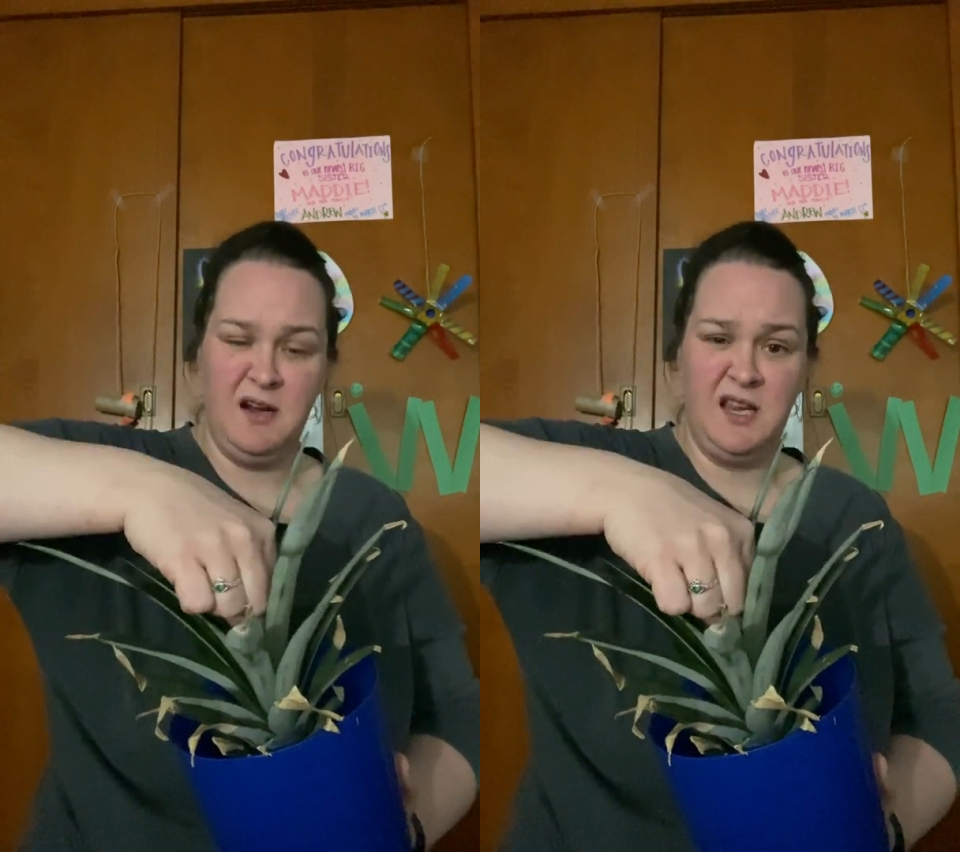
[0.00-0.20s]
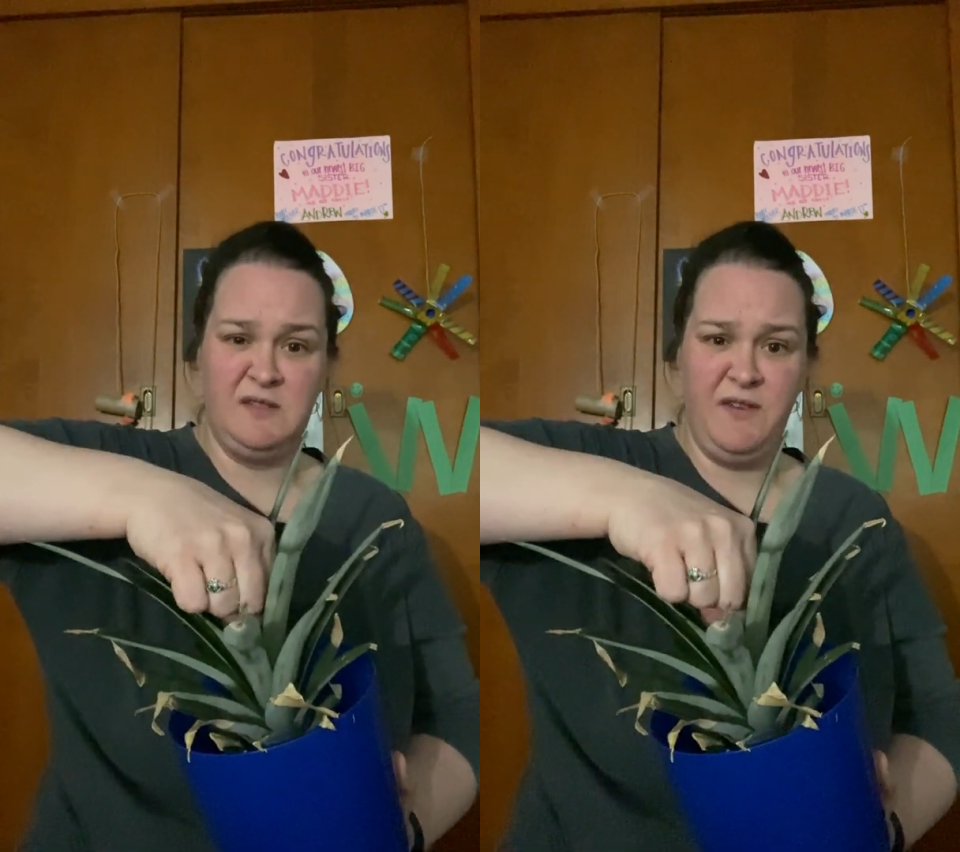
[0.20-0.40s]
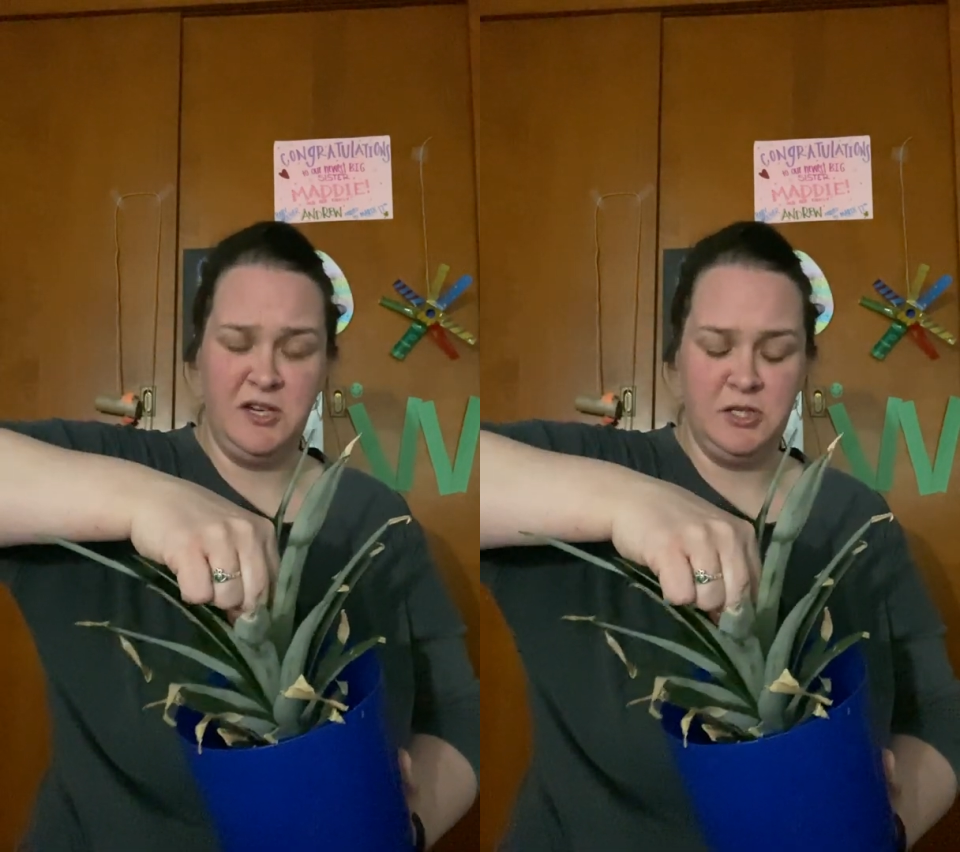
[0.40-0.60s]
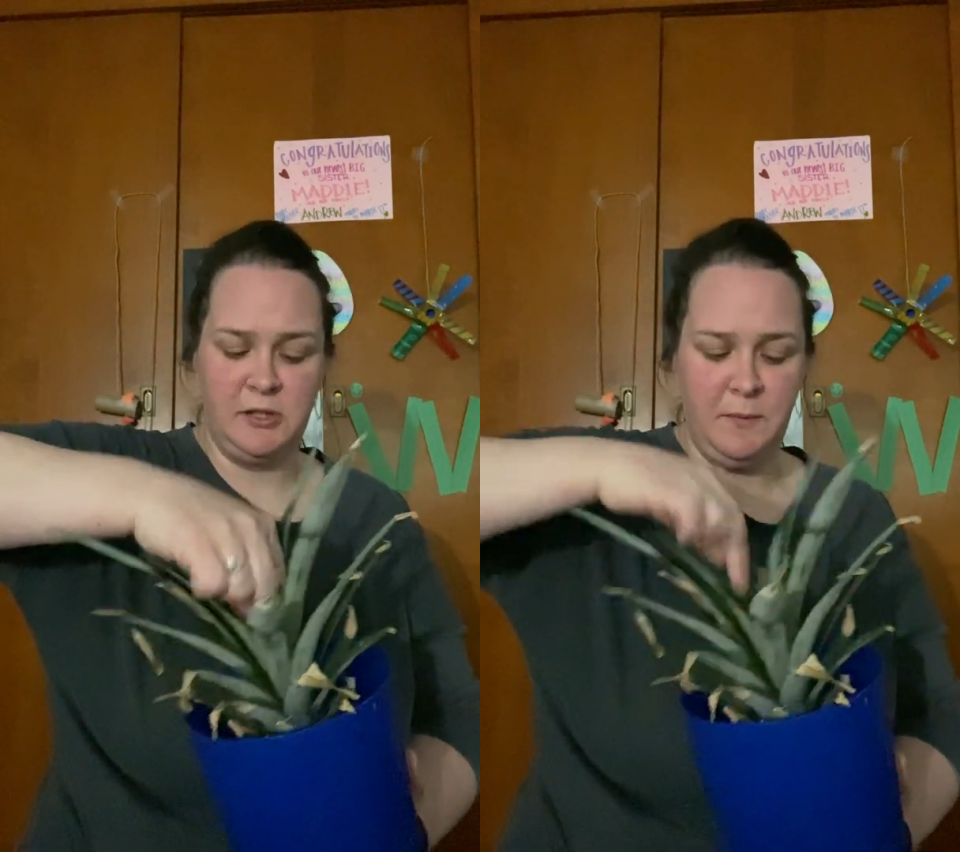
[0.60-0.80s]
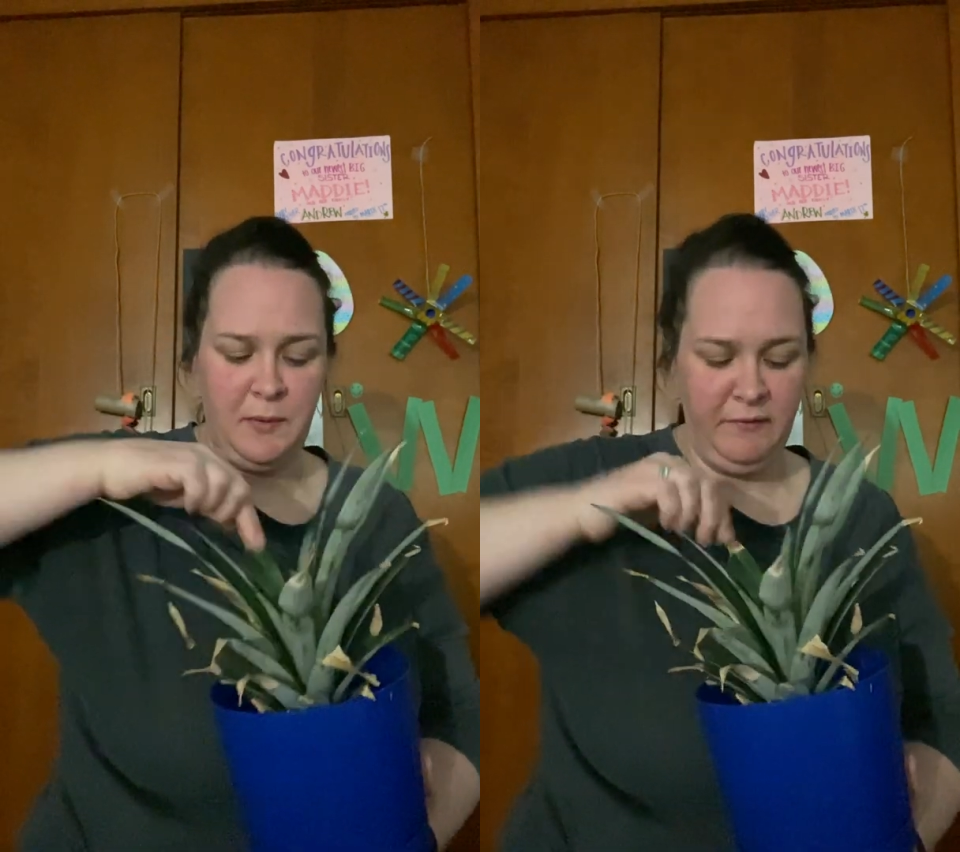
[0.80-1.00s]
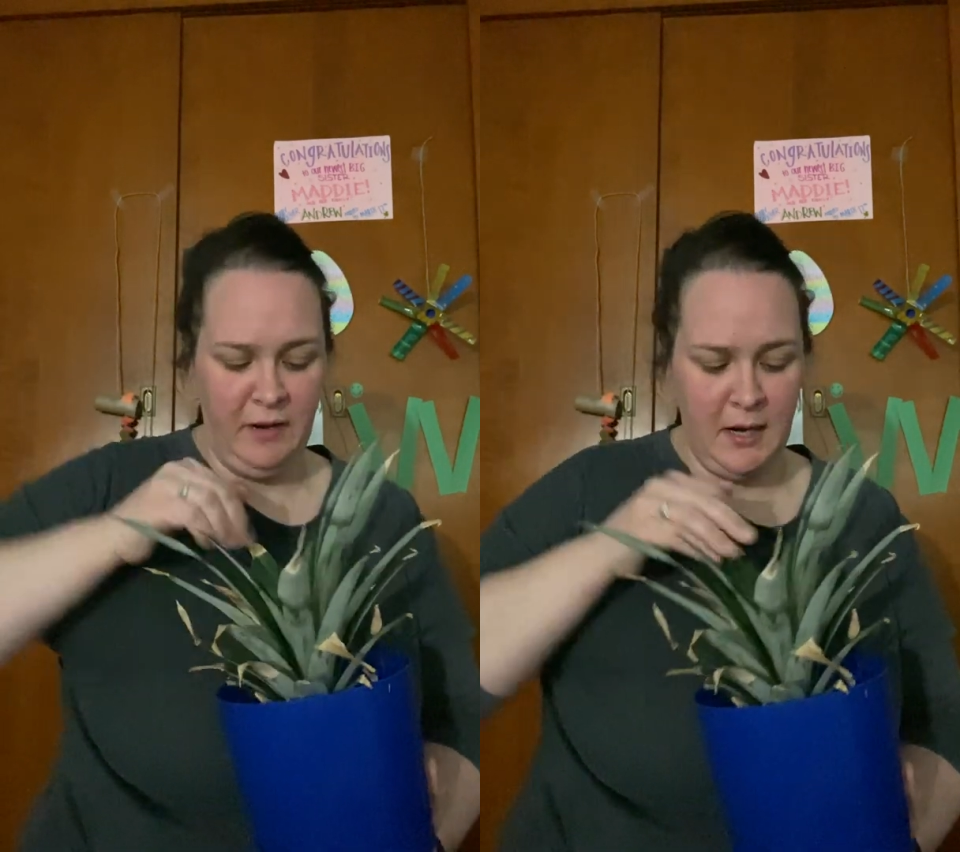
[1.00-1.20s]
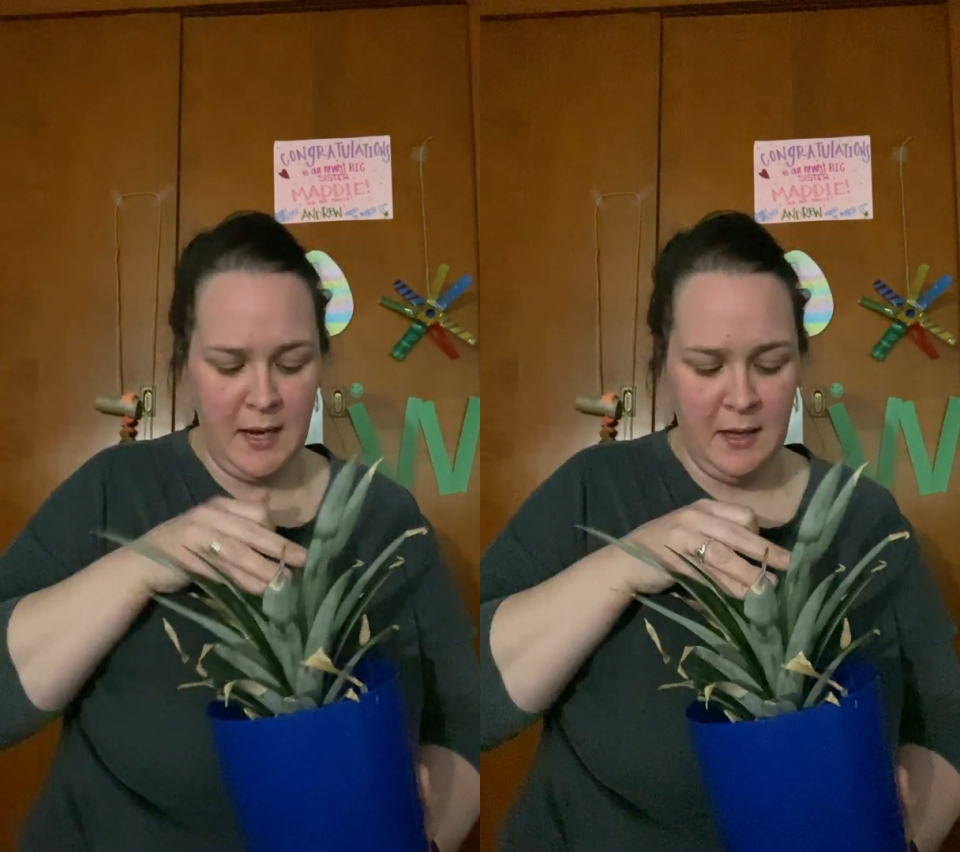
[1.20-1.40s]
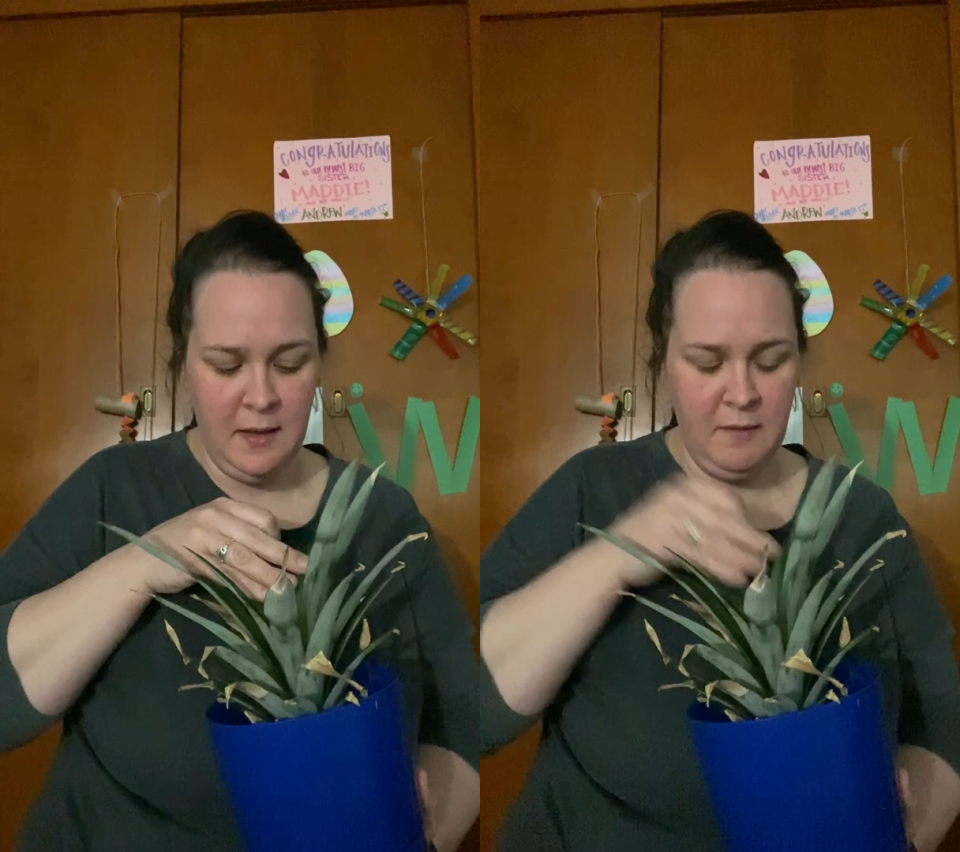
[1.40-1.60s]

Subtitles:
and it's very sharp and very,